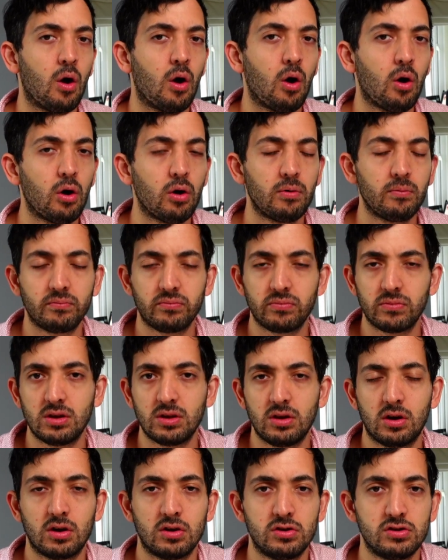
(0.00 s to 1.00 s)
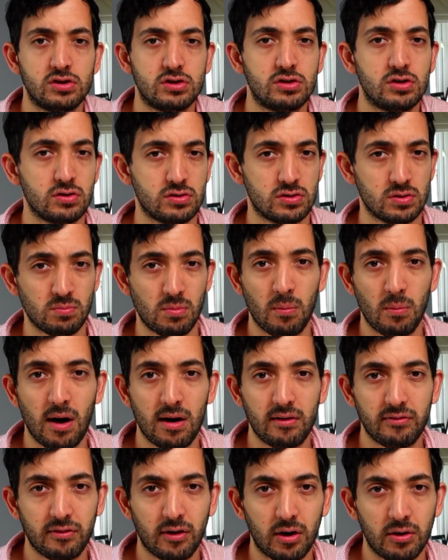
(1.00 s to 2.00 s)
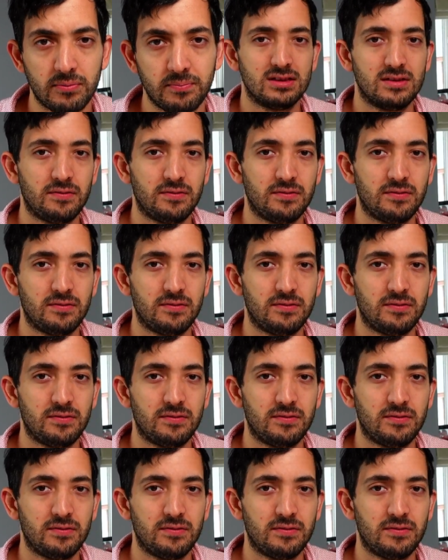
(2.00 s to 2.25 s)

or you can just use your mobile phone.